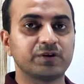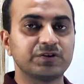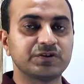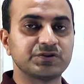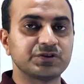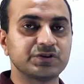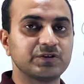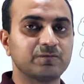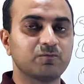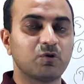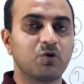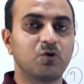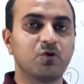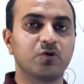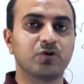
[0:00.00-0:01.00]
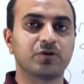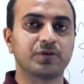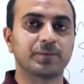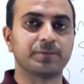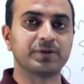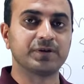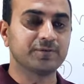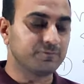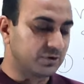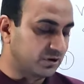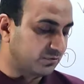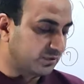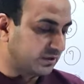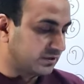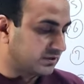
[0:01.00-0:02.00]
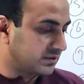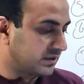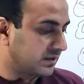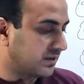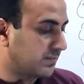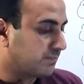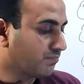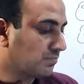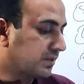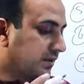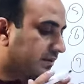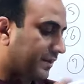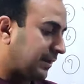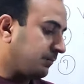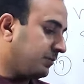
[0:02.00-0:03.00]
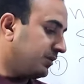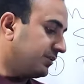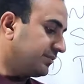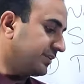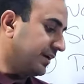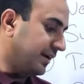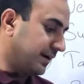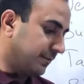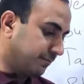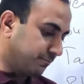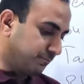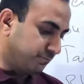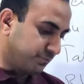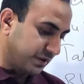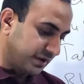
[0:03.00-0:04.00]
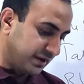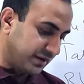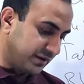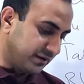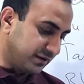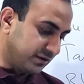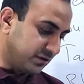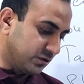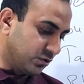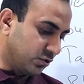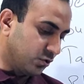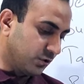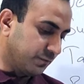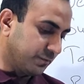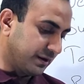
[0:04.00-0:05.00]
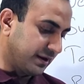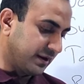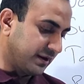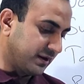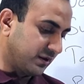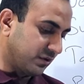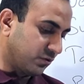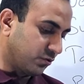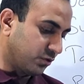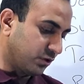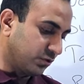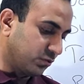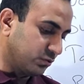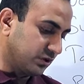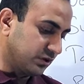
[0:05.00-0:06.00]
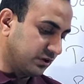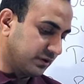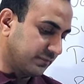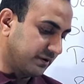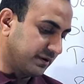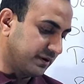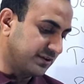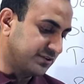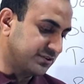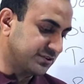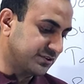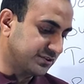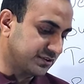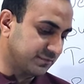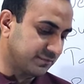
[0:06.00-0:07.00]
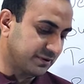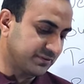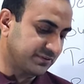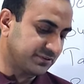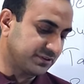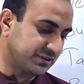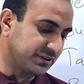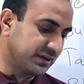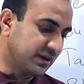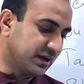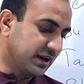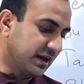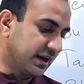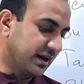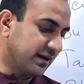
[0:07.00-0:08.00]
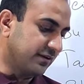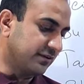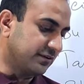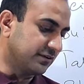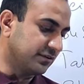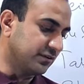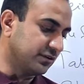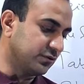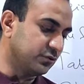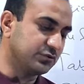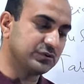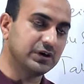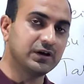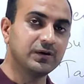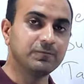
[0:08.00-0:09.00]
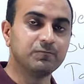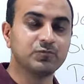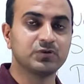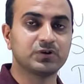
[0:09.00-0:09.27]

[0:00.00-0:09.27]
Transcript: friction or rubbing between the tablets and pan load pan according to the recommendation capacity and reduce the